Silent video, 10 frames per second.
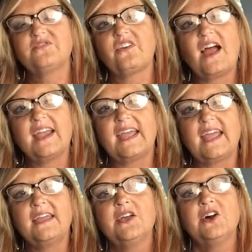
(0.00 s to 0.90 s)

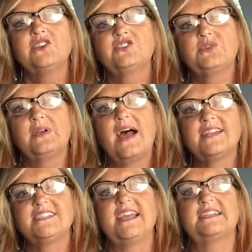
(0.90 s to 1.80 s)
Friday to
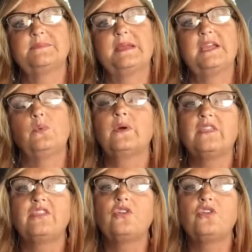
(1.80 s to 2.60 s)
contact me with